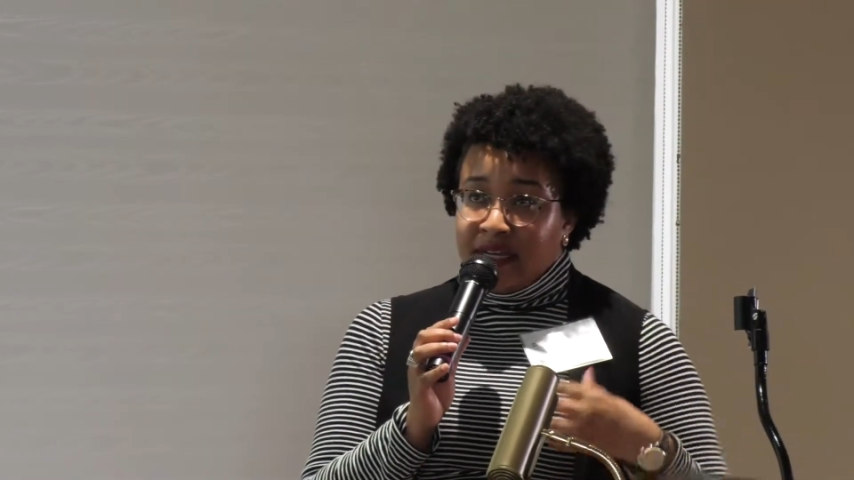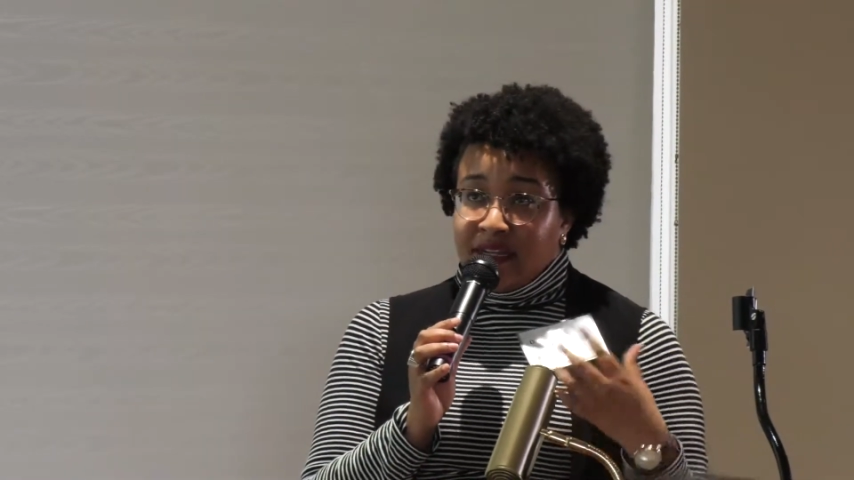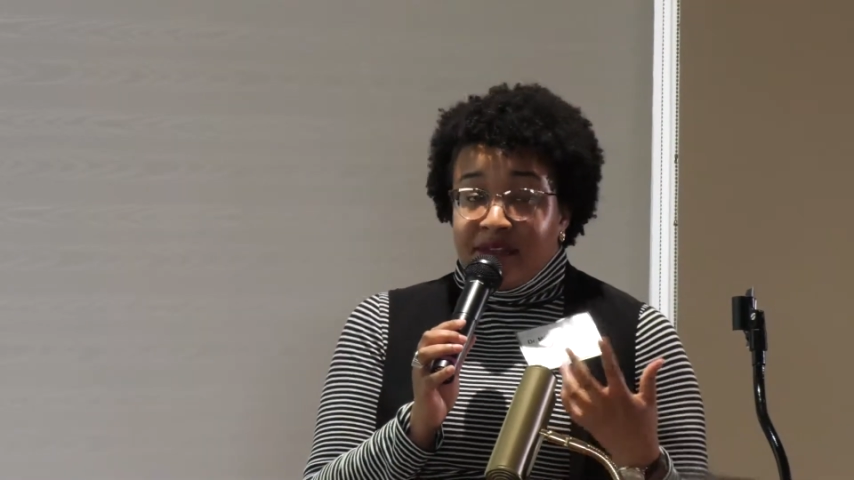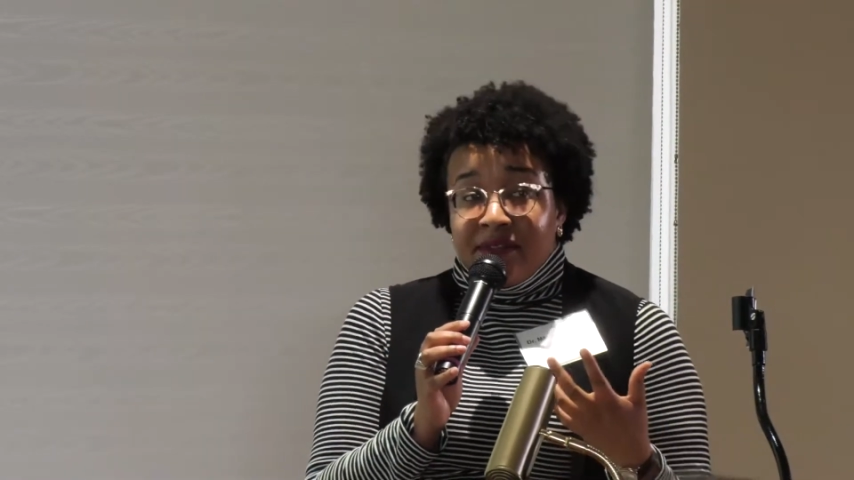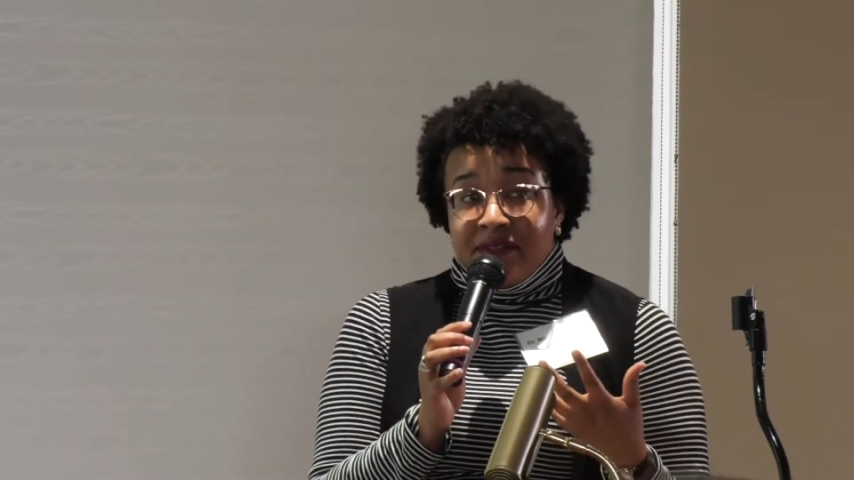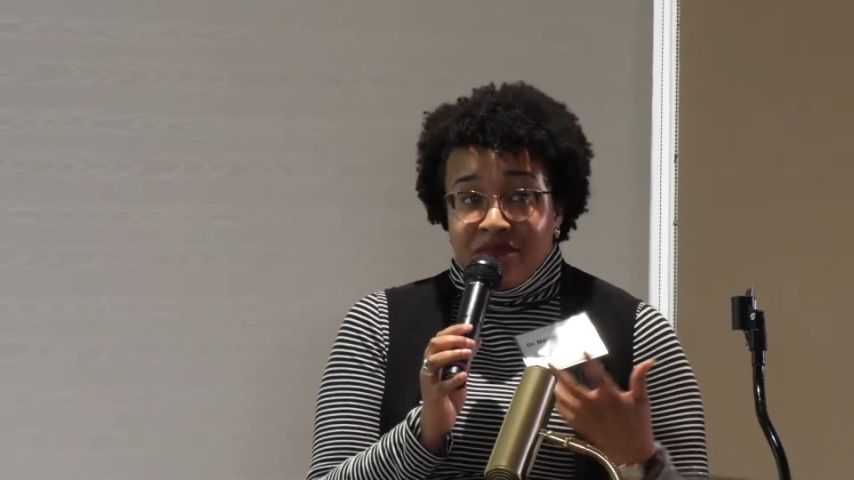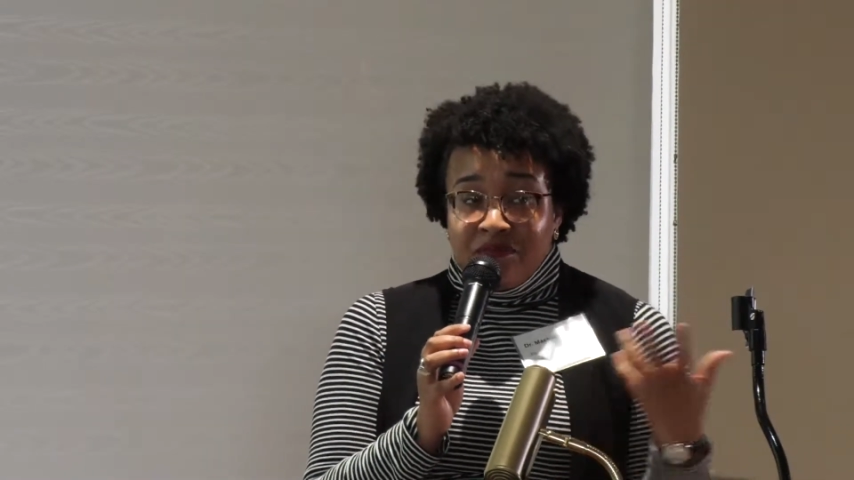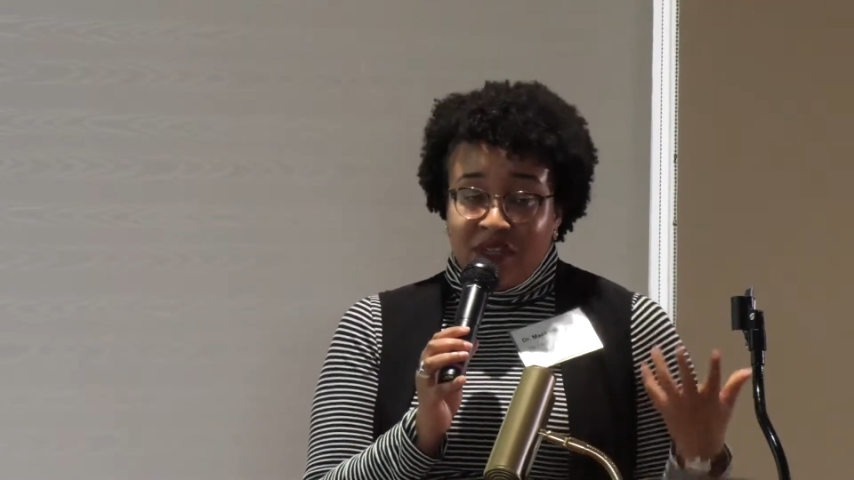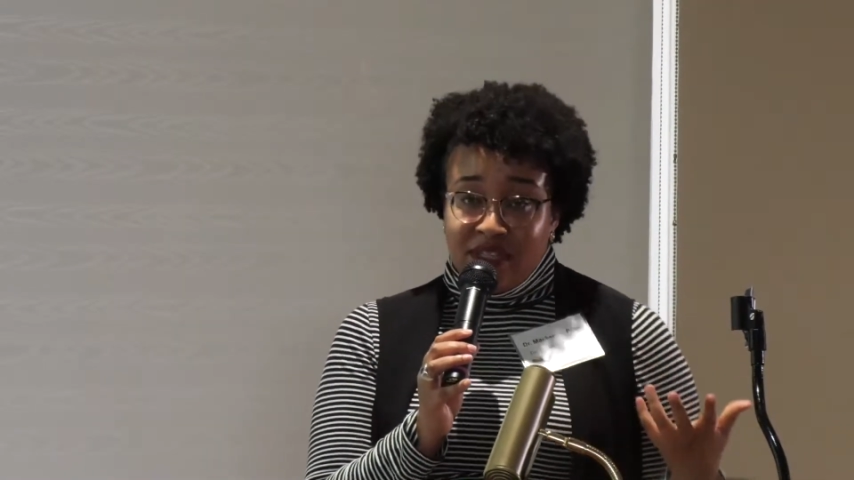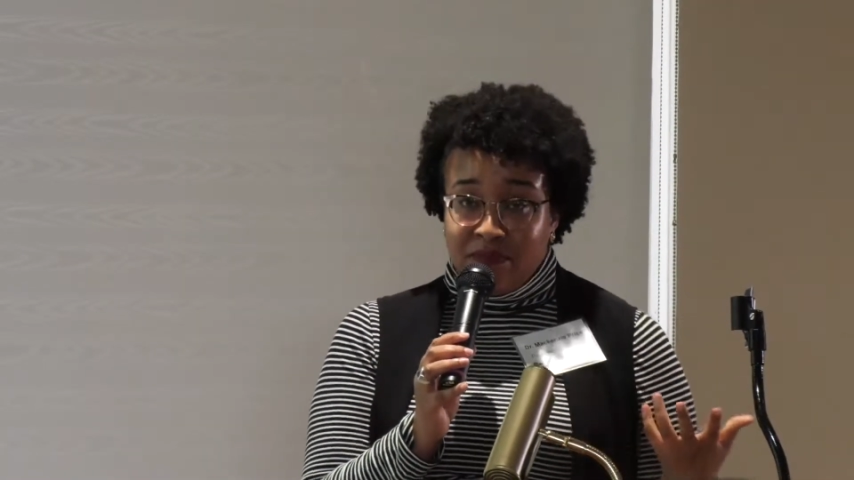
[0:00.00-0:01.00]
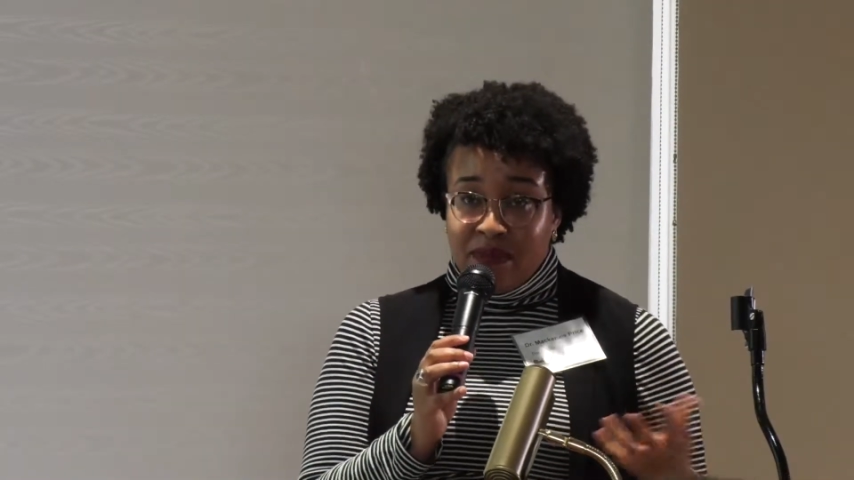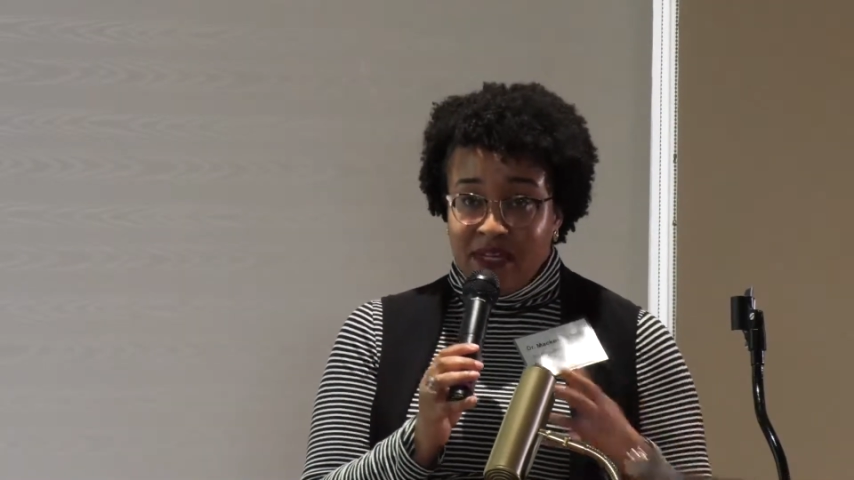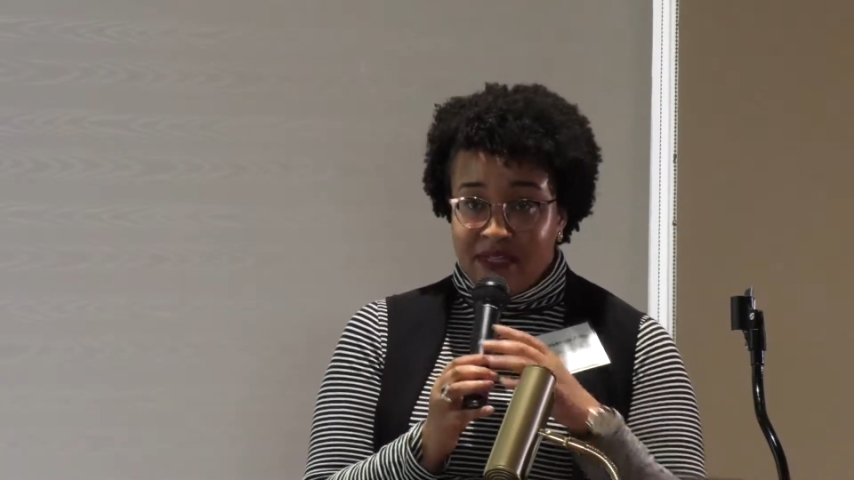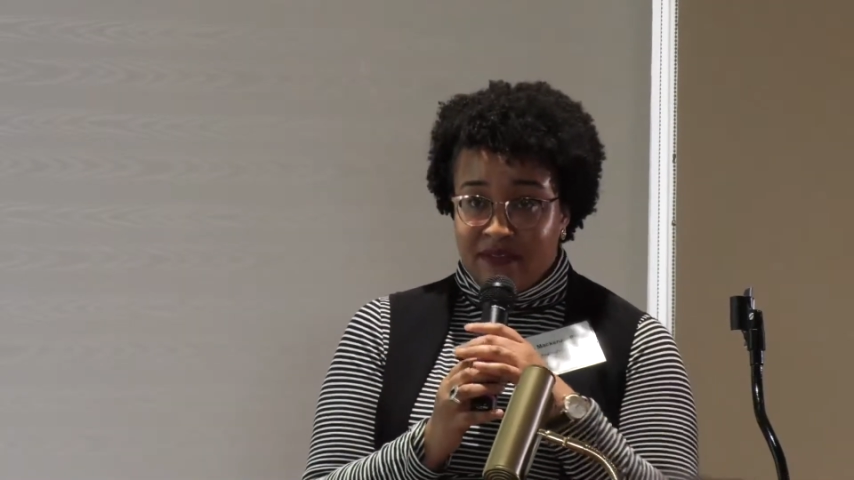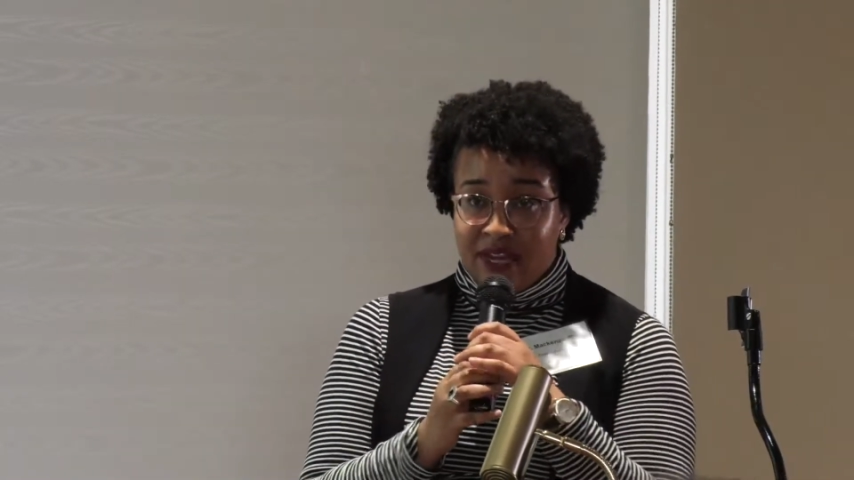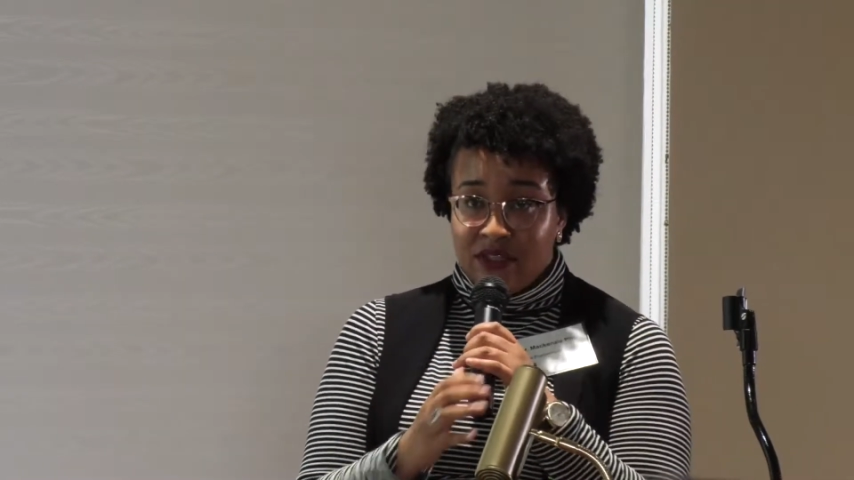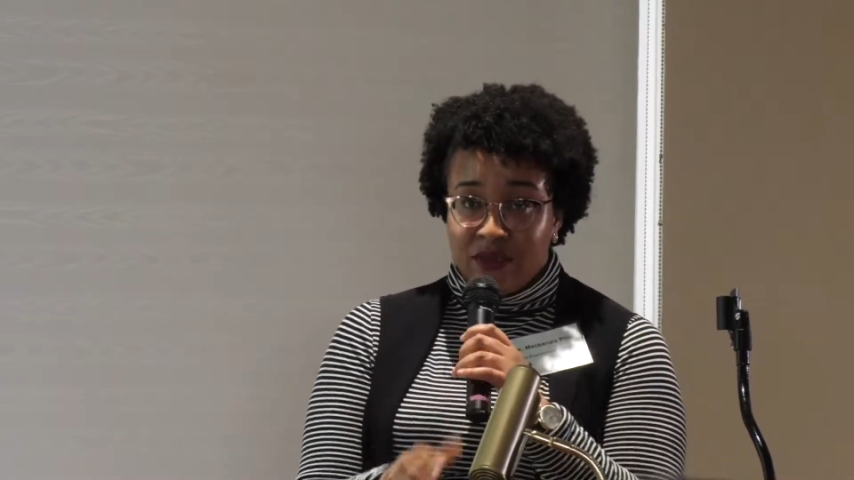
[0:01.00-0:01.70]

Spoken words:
is a piece of that.